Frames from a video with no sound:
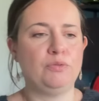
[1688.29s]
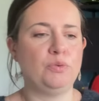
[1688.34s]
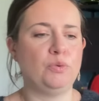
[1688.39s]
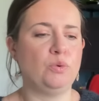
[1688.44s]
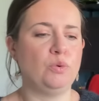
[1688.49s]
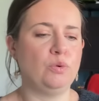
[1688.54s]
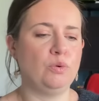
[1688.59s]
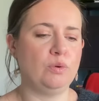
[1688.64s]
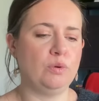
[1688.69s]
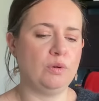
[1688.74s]

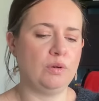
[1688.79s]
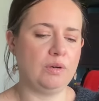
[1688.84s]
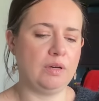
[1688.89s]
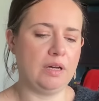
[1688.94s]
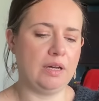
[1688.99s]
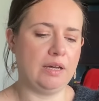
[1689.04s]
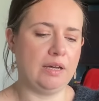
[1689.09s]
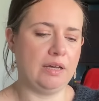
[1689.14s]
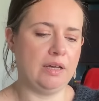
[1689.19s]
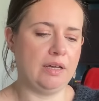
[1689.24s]
for
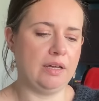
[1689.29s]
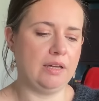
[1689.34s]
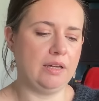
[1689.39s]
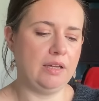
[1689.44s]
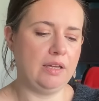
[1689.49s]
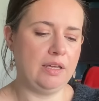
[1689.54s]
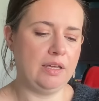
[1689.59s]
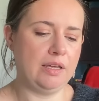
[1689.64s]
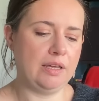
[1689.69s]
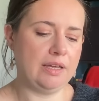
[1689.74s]

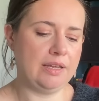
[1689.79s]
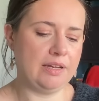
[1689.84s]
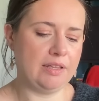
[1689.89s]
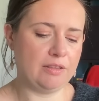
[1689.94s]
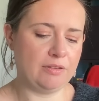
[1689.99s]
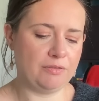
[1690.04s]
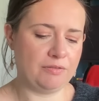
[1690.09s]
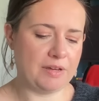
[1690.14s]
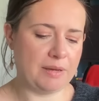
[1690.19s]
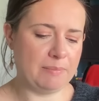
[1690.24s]

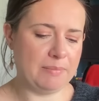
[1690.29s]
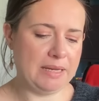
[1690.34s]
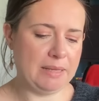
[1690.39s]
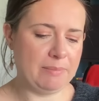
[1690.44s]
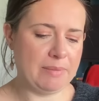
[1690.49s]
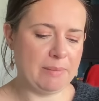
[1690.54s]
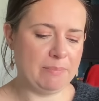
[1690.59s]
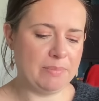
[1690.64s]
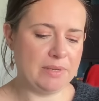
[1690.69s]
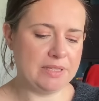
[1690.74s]
another family
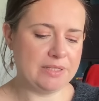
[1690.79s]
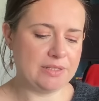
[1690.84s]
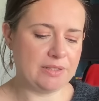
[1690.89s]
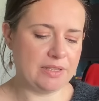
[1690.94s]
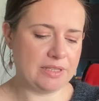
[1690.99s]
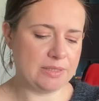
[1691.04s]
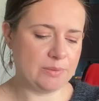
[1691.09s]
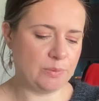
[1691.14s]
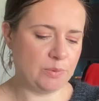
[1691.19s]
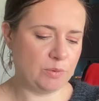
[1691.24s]
member. So
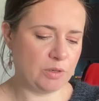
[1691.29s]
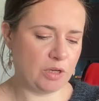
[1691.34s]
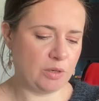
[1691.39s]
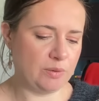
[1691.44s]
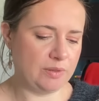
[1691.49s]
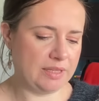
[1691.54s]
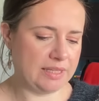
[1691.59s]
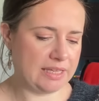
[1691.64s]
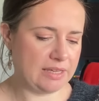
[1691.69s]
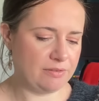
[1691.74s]
this will go
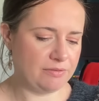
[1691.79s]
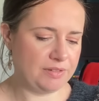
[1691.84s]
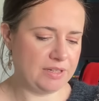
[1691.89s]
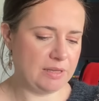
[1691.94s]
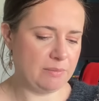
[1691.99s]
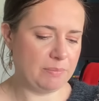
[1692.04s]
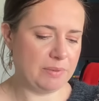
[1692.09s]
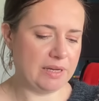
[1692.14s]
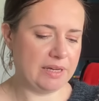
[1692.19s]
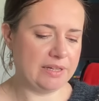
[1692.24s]
in the gift
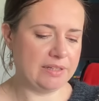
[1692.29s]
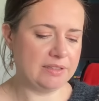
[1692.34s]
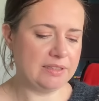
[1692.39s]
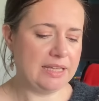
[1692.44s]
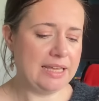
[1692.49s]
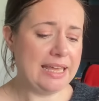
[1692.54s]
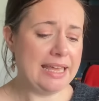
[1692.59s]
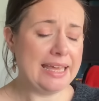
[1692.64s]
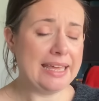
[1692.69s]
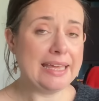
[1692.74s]
knit pile.
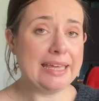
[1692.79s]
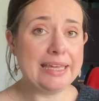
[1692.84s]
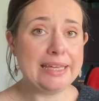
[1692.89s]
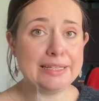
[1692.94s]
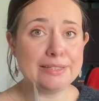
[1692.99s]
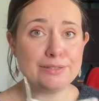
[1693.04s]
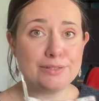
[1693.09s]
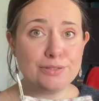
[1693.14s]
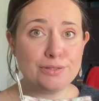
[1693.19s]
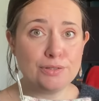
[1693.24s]

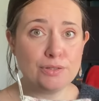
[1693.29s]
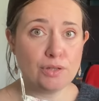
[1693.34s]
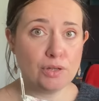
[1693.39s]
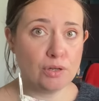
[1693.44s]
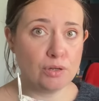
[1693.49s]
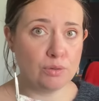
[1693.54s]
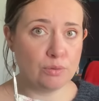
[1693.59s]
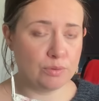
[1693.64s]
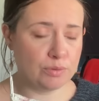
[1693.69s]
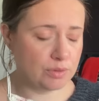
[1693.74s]
It's
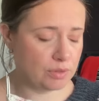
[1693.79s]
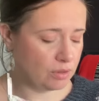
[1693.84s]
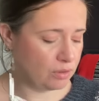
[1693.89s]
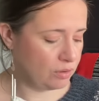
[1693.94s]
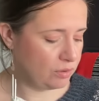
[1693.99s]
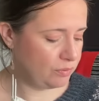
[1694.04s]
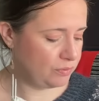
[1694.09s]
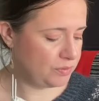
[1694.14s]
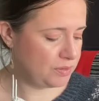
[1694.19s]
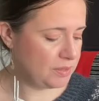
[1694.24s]
so
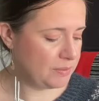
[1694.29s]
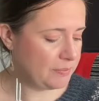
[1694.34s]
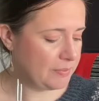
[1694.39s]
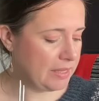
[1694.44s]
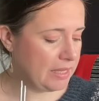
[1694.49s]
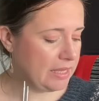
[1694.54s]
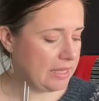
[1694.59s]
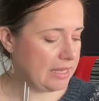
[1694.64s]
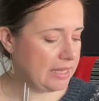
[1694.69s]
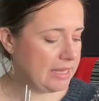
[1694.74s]
soft.
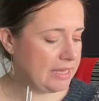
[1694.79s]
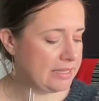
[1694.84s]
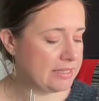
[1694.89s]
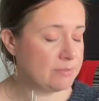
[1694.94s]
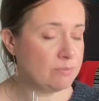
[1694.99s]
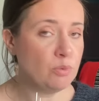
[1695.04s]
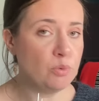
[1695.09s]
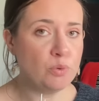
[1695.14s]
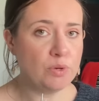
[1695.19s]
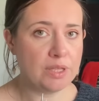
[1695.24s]

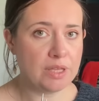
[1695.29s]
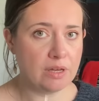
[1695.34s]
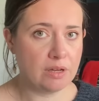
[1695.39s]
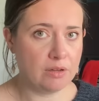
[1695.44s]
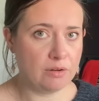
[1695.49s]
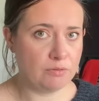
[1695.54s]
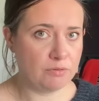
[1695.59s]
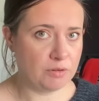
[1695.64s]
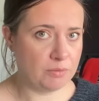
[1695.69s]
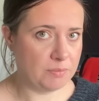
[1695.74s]
It's more
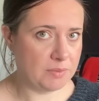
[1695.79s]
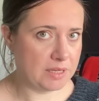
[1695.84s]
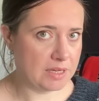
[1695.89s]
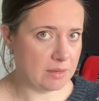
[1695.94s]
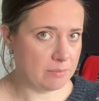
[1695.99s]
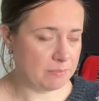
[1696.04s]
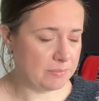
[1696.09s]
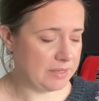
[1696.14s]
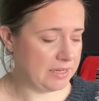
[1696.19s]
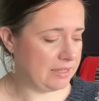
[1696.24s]
yarn from the
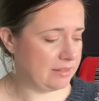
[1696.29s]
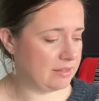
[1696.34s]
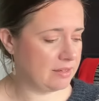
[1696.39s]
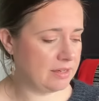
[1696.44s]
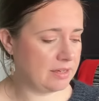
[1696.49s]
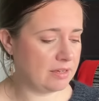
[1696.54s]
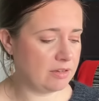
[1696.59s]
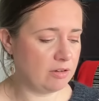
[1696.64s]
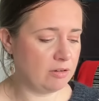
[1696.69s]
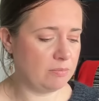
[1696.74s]
company that
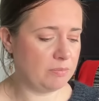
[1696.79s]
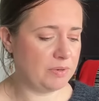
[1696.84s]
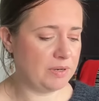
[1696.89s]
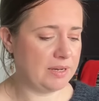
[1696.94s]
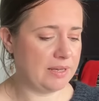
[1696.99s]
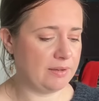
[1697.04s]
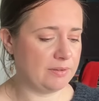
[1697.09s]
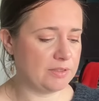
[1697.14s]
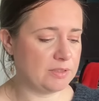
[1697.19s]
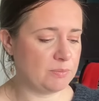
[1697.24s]
I can't
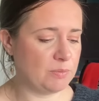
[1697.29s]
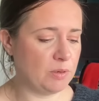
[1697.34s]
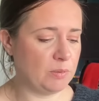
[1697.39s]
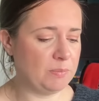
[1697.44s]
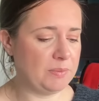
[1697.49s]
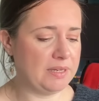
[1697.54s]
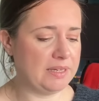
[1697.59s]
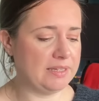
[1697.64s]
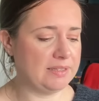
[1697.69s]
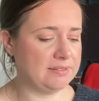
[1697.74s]
pronounce
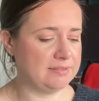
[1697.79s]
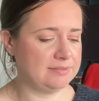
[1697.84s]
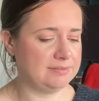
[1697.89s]
properly.